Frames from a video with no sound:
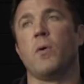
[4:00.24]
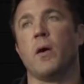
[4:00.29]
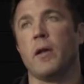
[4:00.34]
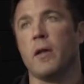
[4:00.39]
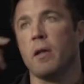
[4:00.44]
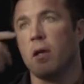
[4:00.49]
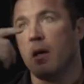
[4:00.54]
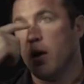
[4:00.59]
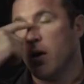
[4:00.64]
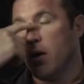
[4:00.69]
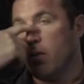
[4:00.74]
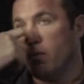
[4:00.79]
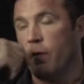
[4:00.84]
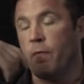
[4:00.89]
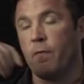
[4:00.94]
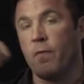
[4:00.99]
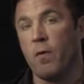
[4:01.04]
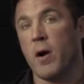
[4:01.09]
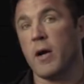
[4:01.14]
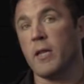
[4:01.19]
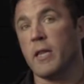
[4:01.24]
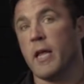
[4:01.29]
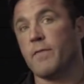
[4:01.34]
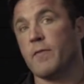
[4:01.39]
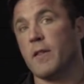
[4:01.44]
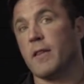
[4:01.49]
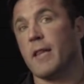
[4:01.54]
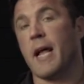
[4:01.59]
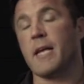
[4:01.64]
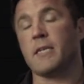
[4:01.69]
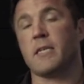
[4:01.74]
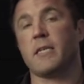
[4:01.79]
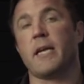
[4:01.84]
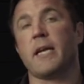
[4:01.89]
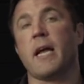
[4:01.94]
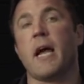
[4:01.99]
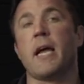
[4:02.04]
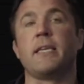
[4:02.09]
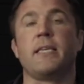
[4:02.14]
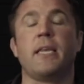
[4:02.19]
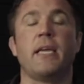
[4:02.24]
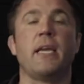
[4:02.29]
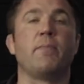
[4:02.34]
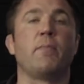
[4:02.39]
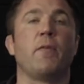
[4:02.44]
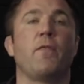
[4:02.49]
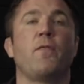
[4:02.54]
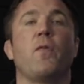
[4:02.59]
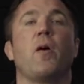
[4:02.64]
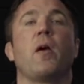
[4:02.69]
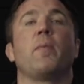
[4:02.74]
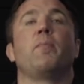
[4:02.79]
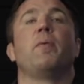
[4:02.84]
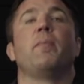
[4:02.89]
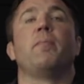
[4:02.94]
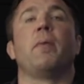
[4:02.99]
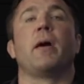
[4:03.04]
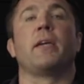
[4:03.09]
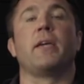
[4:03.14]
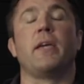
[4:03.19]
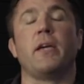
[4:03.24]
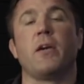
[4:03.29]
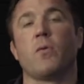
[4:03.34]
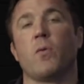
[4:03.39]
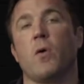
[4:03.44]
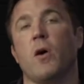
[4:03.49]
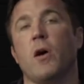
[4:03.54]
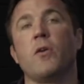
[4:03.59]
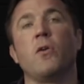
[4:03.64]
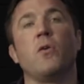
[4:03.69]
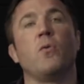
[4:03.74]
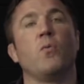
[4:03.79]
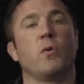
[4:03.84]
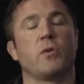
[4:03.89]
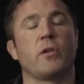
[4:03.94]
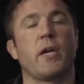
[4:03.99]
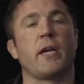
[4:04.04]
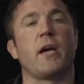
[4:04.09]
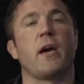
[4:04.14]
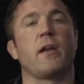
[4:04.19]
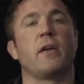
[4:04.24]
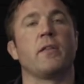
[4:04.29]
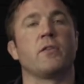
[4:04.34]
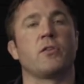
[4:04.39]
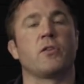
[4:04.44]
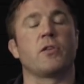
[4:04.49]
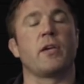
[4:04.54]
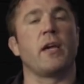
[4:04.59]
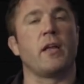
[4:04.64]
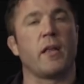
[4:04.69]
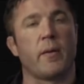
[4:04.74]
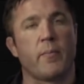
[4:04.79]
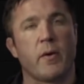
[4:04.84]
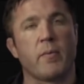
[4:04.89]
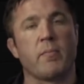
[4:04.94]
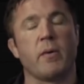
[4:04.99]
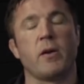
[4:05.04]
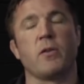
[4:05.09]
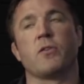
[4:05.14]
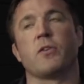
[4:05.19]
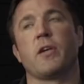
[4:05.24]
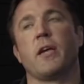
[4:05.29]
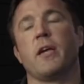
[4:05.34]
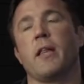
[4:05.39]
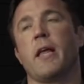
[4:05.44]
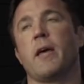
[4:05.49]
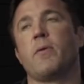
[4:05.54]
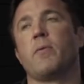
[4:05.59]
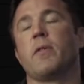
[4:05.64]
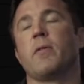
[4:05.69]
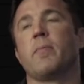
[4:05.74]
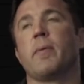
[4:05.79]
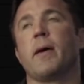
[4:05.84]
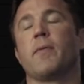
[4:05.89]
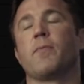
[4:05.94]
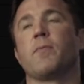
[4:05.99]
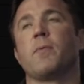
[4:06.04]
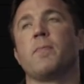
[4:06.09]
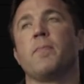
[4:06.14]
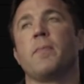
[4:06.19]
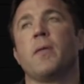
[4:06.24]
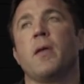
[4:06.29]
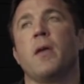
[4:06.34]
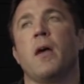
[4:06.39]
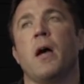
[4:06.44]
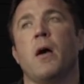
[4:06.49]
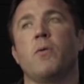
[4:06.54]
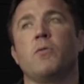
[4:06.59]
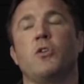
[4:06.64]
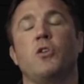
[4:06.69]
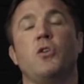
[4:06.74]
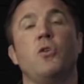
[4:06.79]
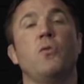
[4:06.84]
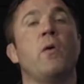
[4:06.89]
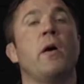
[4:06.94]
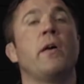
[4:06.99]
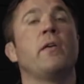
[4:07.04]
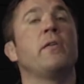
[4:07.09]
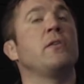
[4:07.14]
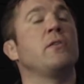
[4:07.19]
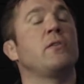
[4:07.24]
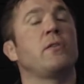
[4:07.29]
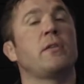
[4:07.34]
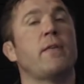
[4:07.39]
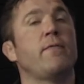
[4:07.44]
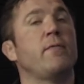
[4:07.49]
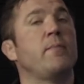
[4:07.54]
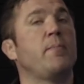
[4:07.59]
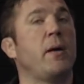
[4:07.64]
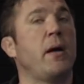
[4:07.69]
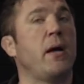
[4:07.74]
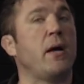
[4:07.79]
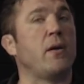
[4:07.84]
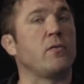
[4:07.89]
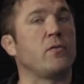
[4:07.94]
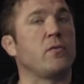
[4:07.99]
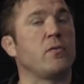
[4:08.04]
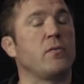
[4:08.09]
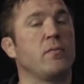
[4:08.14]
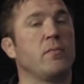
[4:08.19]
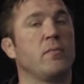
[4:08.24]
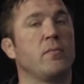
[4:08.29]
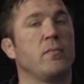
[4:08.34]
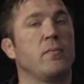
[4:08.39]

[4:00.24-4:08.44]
one. Before I left, the last thing I did before I put my gear on was I got on the scale. I bring my own scale, had one in the bathroom. I was 207 pounds,